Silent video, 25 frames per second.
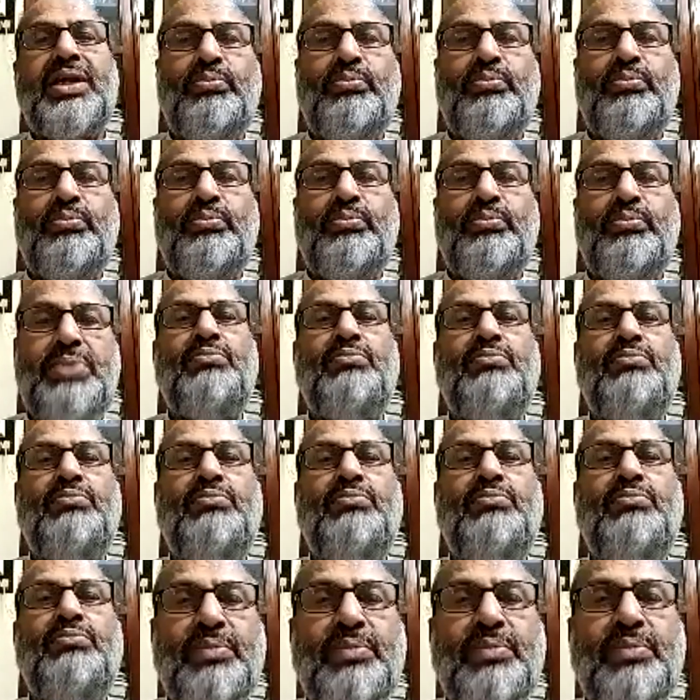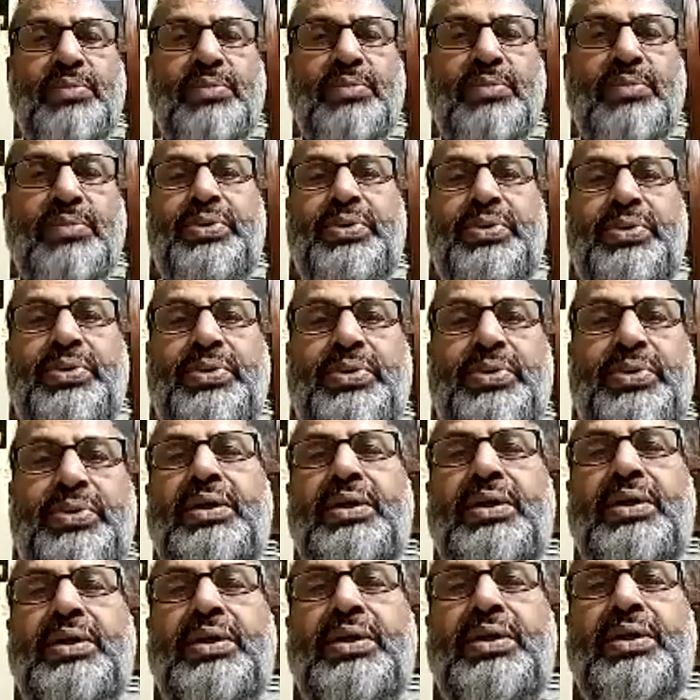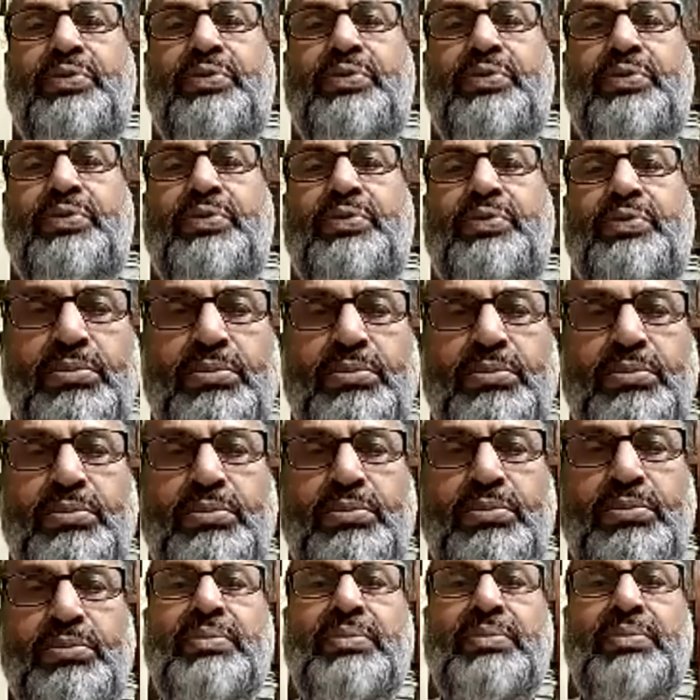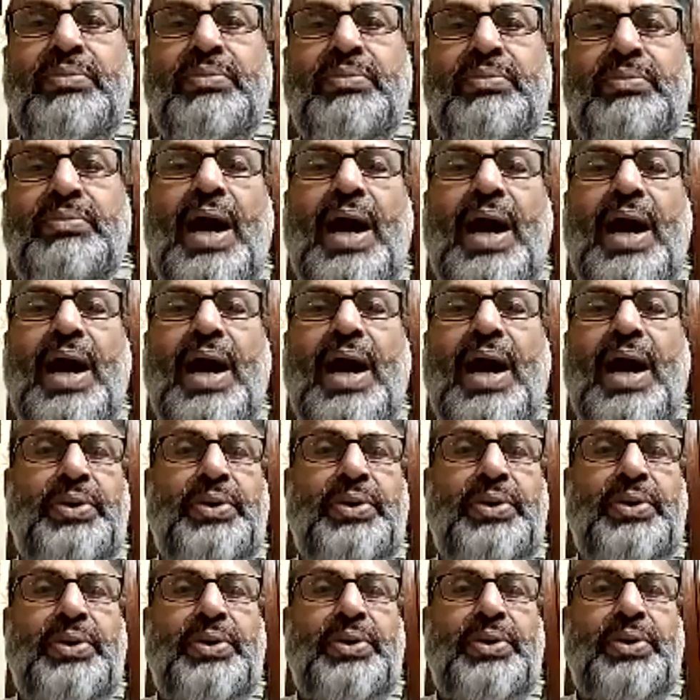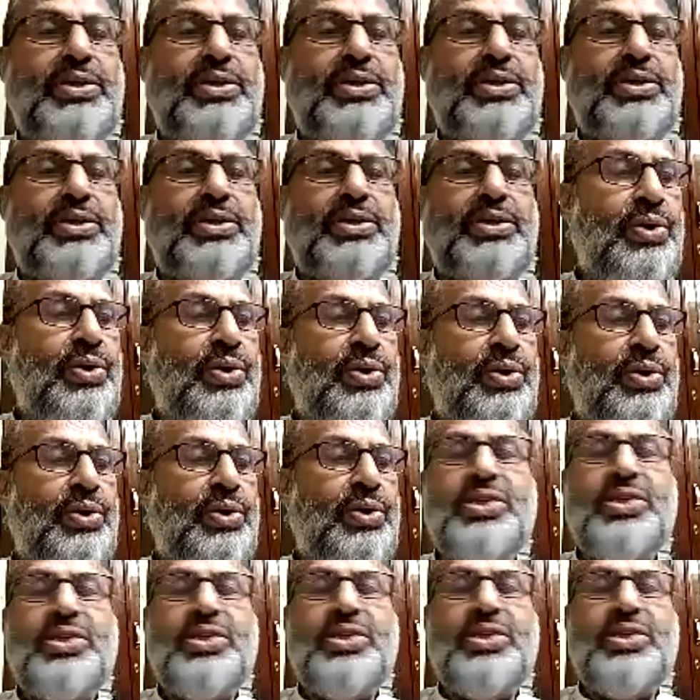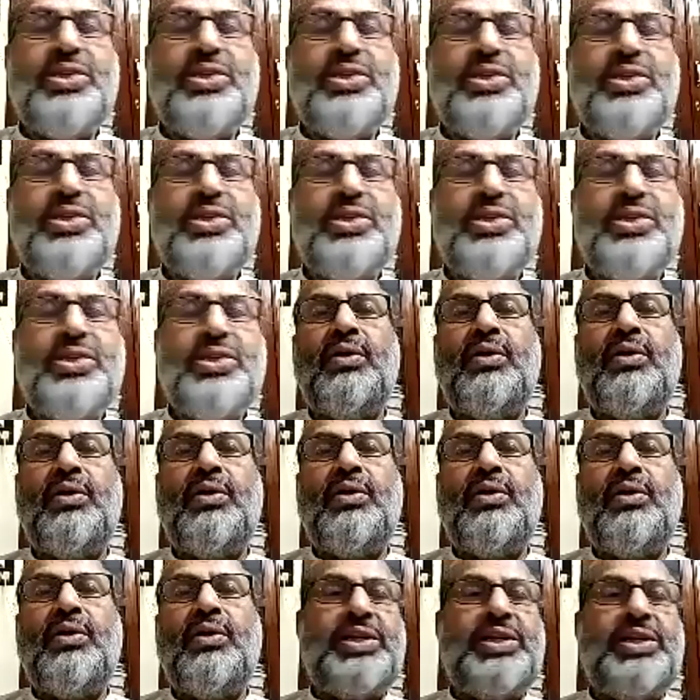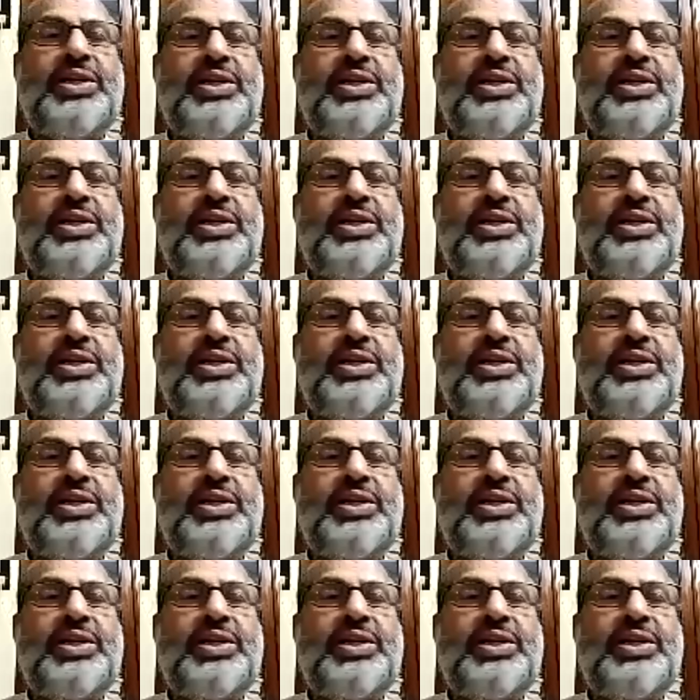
built by the people from bottom up. So these are the two